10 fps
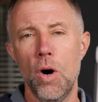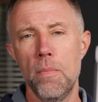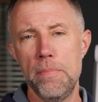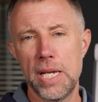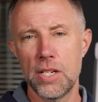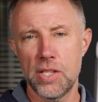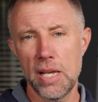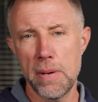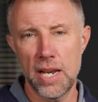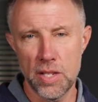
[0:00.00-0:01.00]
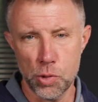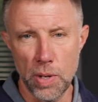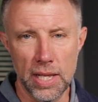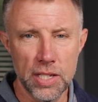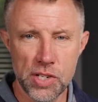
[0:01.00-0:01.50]
Well, because think about it this
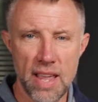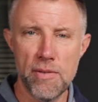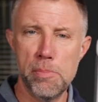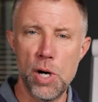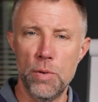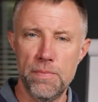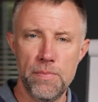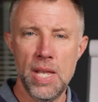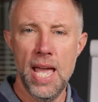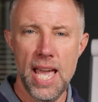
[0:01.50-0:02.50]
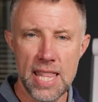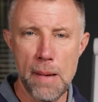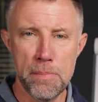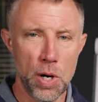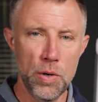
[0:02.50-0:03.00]
way. Let's say you have a boat, and
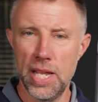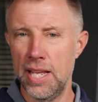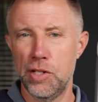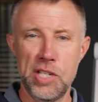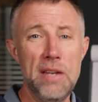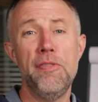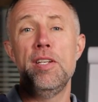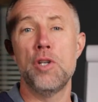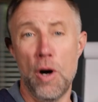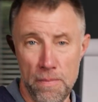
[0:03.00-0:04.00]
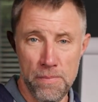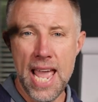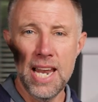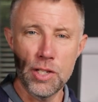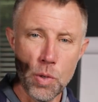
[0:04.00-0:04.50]
that boat is 10 feet tall,
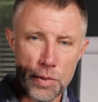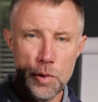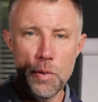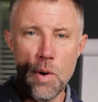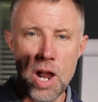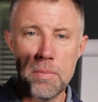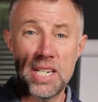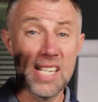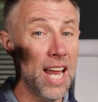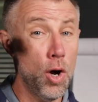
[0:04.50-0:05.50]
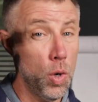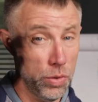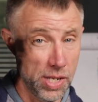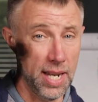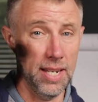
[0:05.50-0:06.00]
and it's going through the water, but it's got
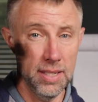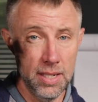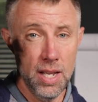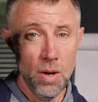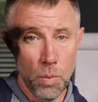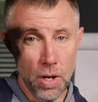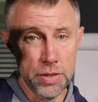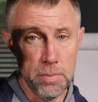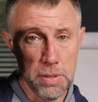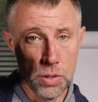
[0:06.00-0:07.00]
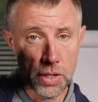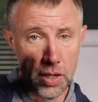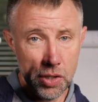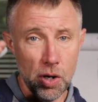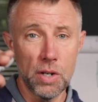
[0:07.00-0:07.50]
holes in it. Well, the boat's
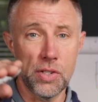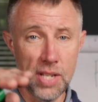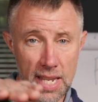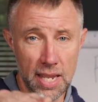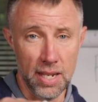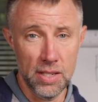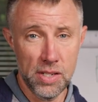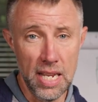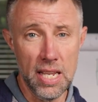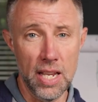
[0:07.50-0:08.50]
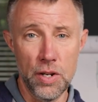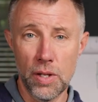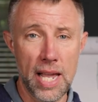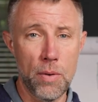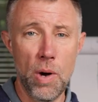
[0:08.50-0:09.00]
going to start sinking, and
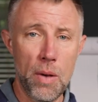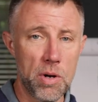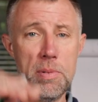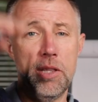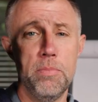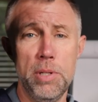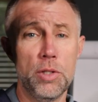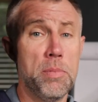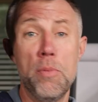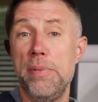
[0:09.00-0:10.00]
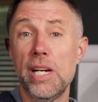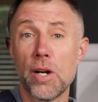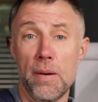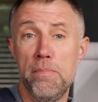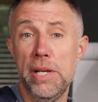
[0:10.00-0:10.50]
you're like, well, I want to build the boat
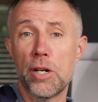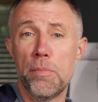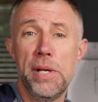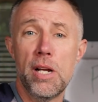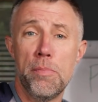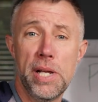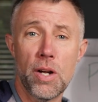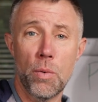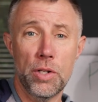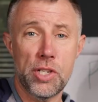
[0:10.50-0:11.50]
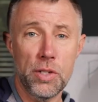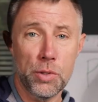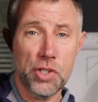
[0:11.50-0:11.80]
bigger. Well, it's still